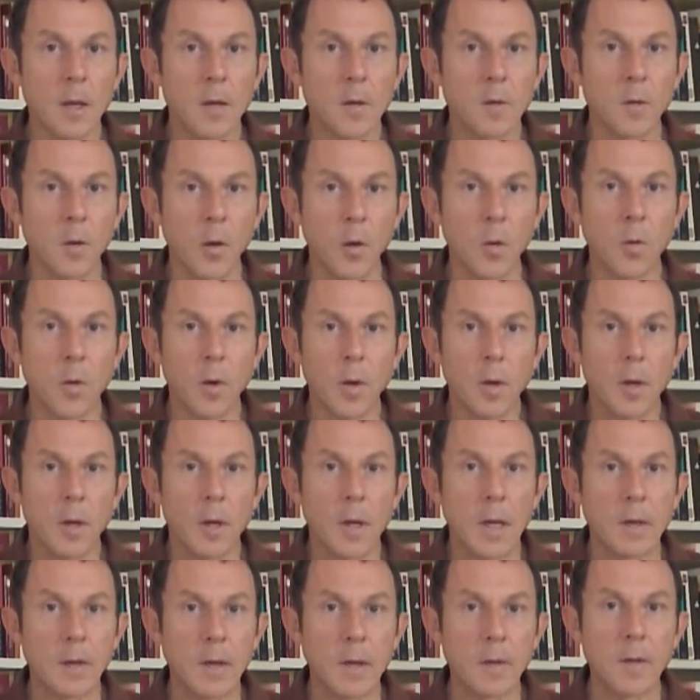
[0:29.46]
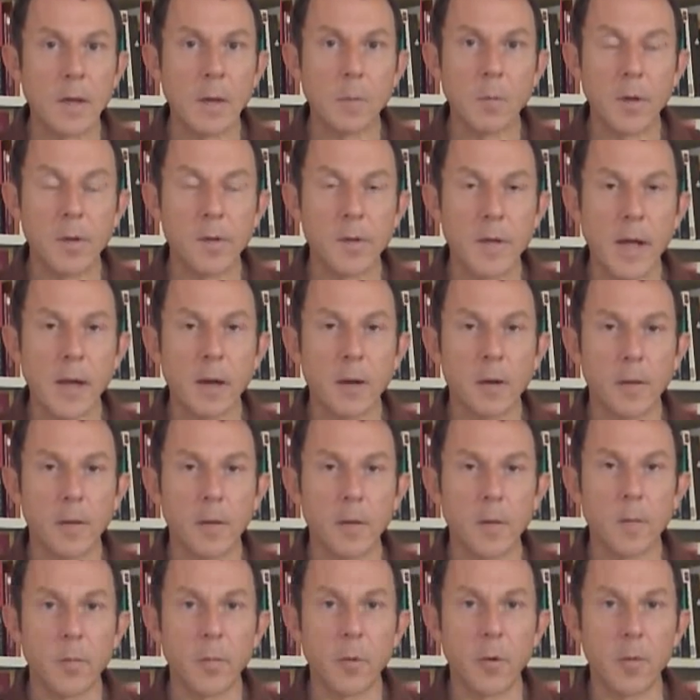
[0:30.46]
So, as I said, we started on
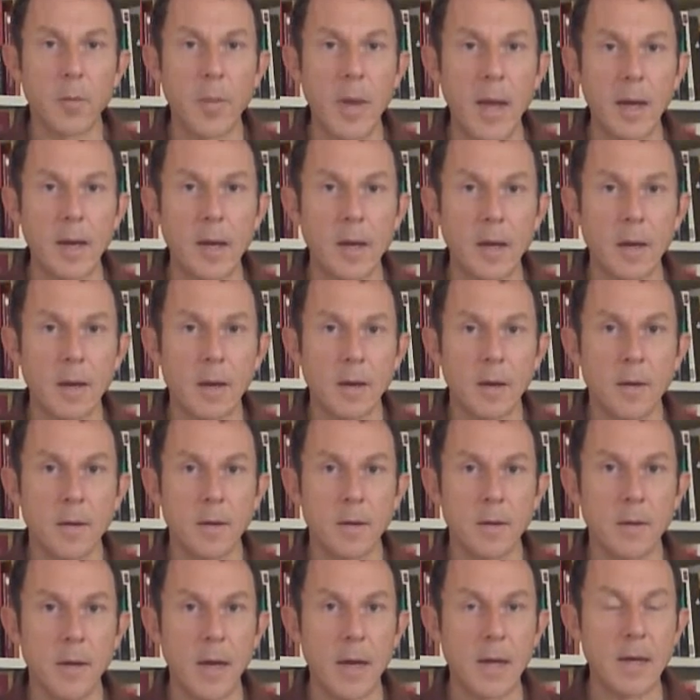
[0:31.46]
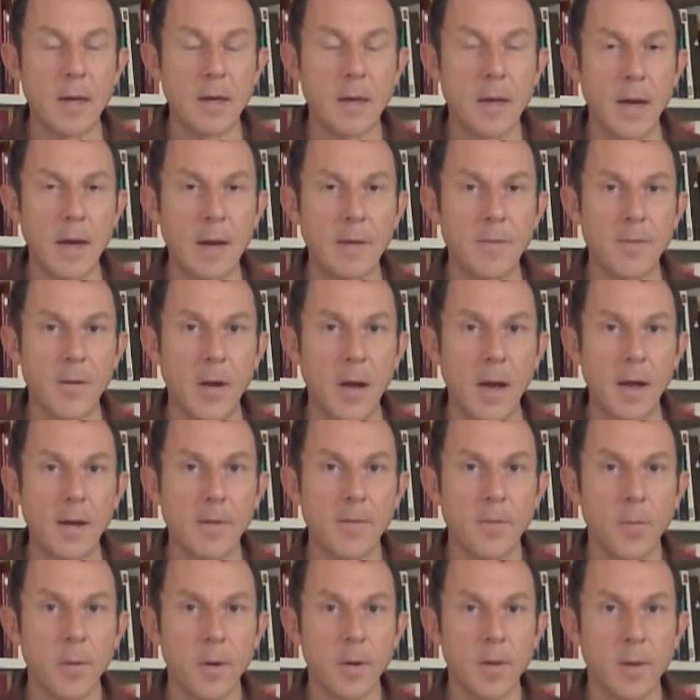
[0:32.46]
this book back in 1995.
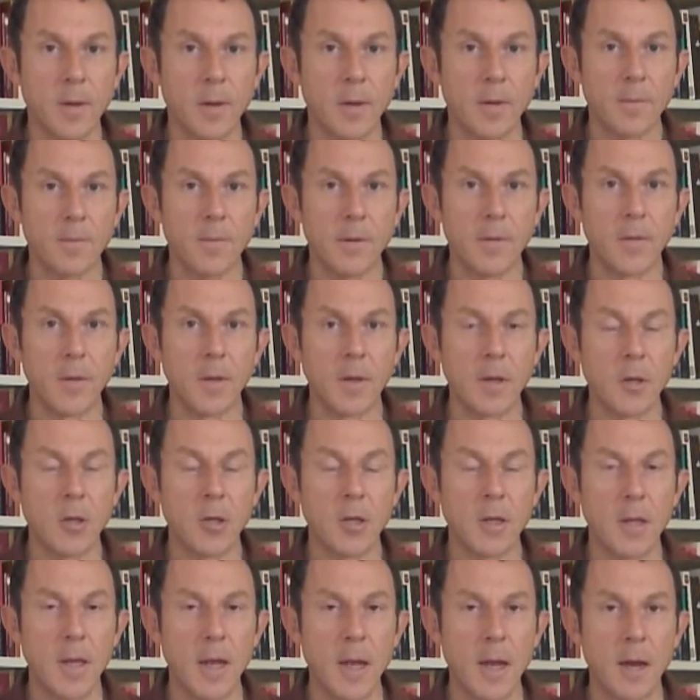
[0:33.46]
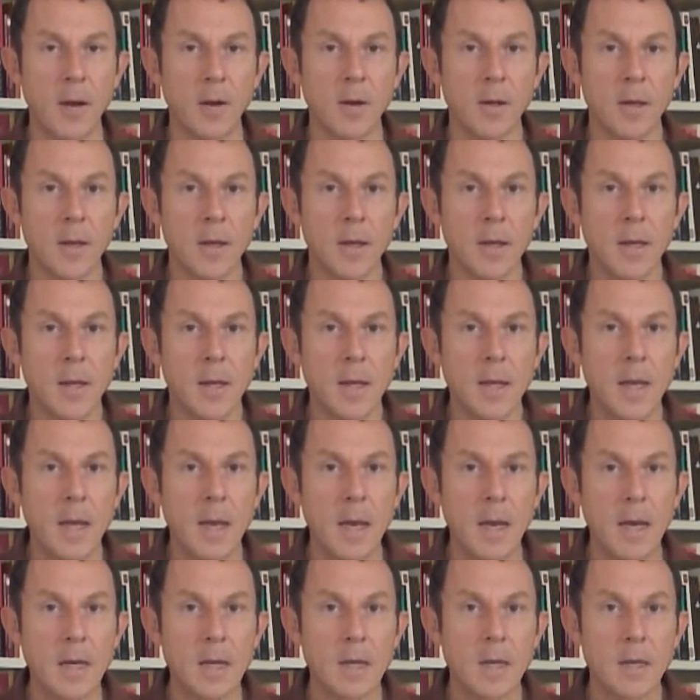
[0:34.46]
We're in the 5th edition now.
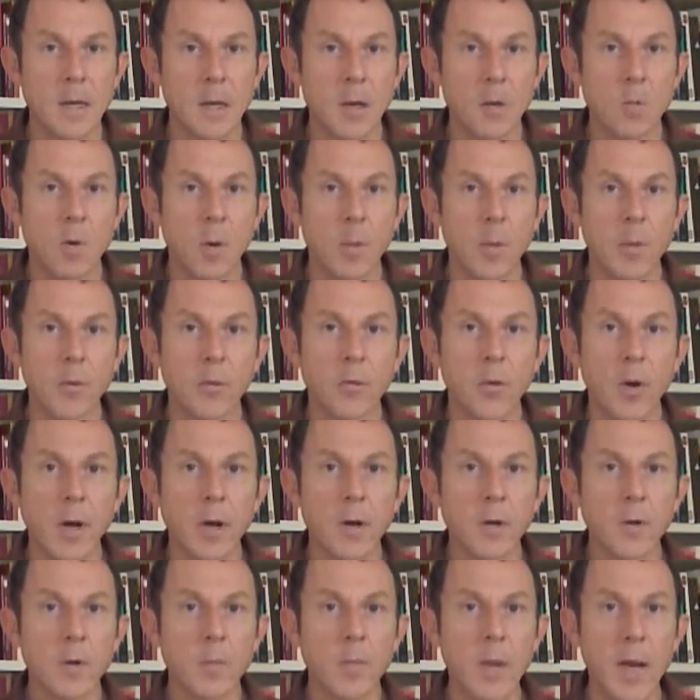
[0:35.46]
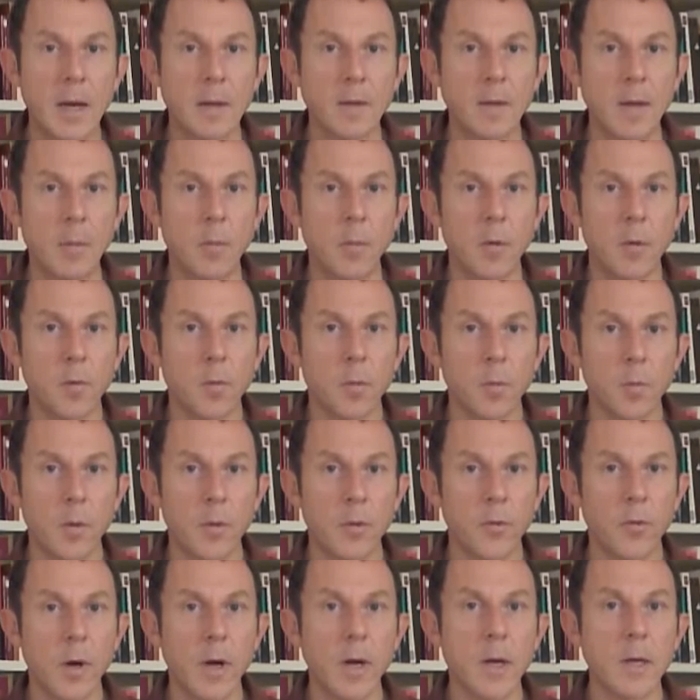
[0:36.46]
And what we were trying to do back then was we were
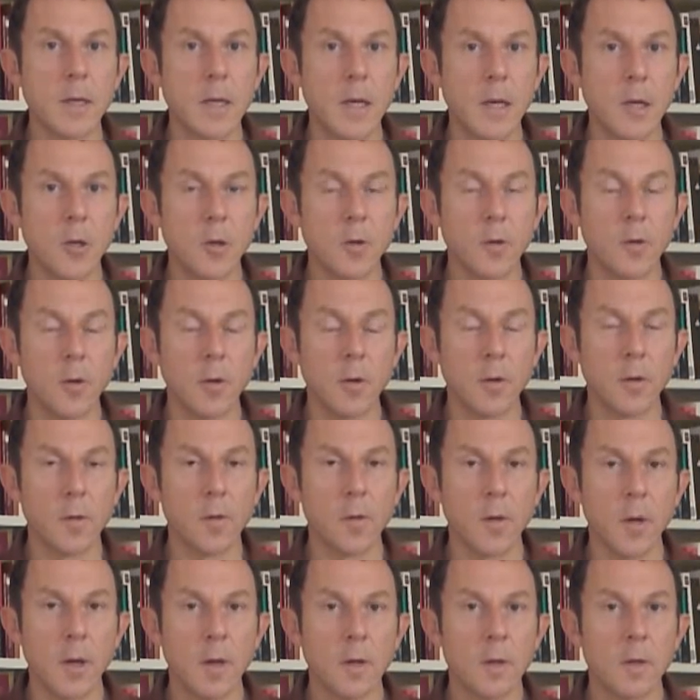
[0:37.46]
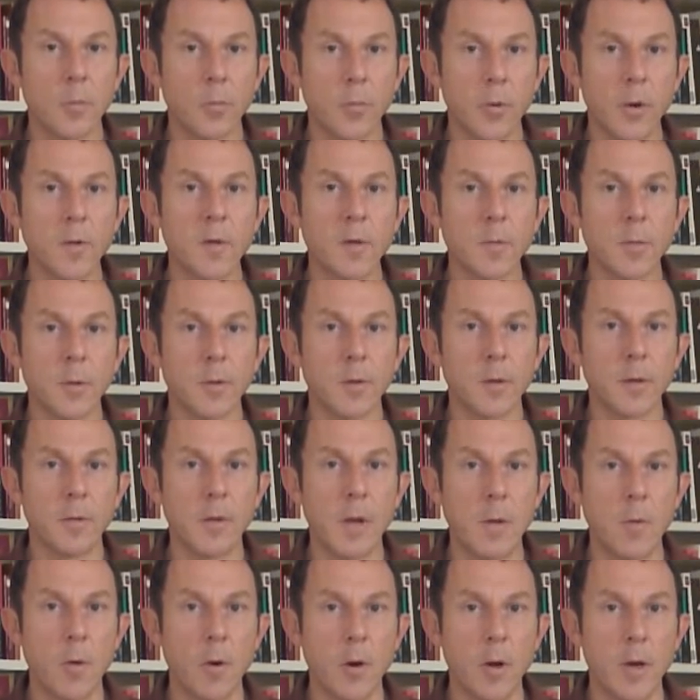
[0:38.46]
trying to teach students the principles of
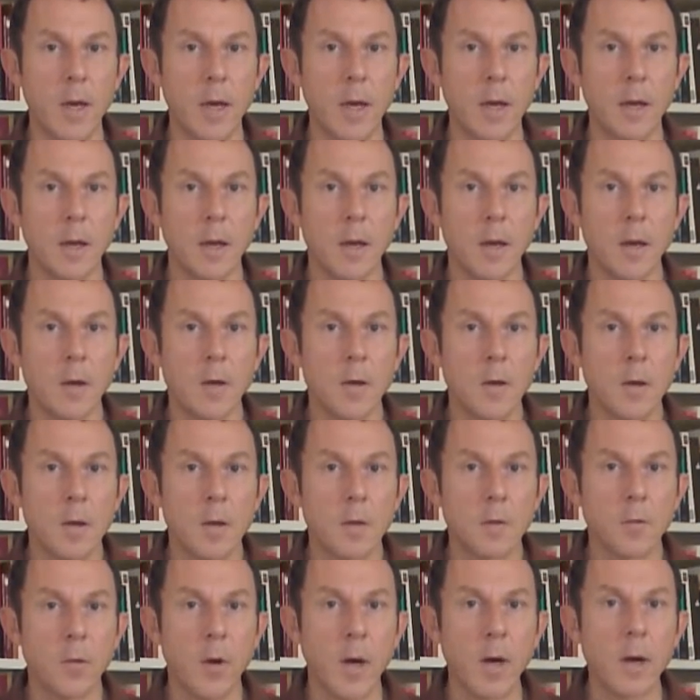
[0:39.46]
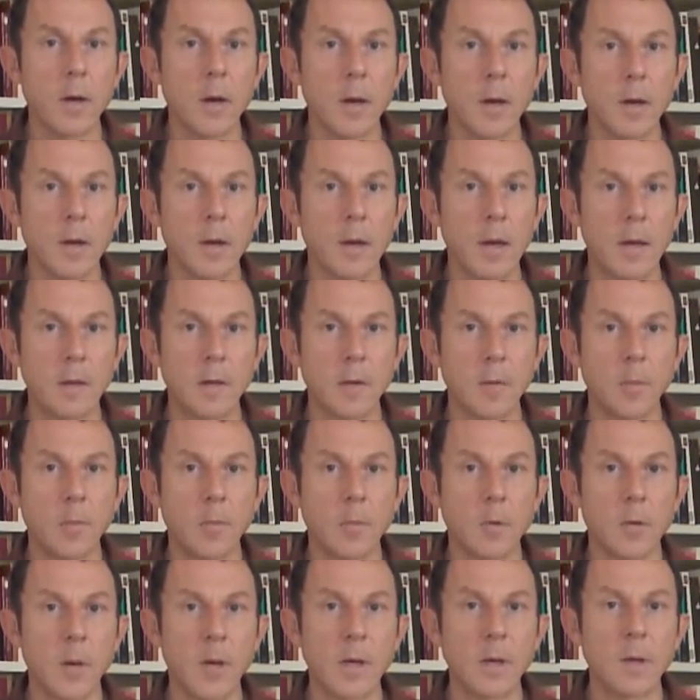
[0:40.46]
networking, trying to get
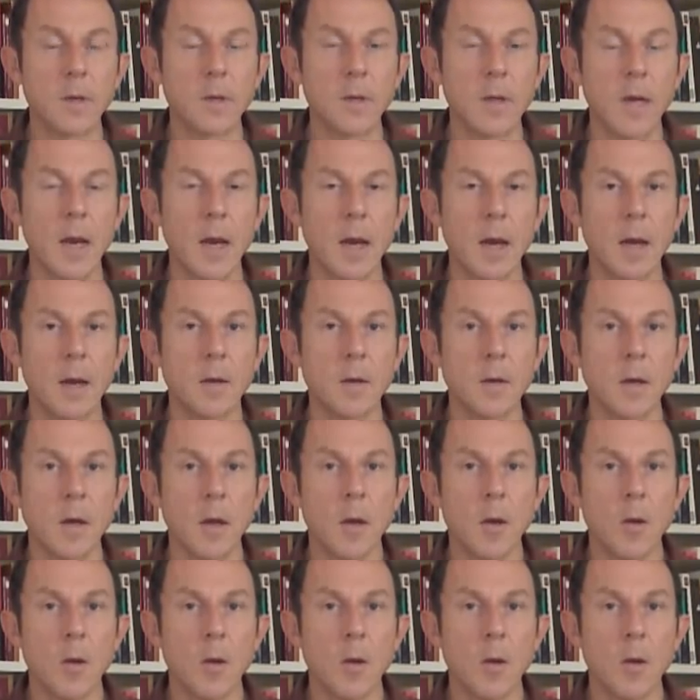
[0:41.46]
them to understand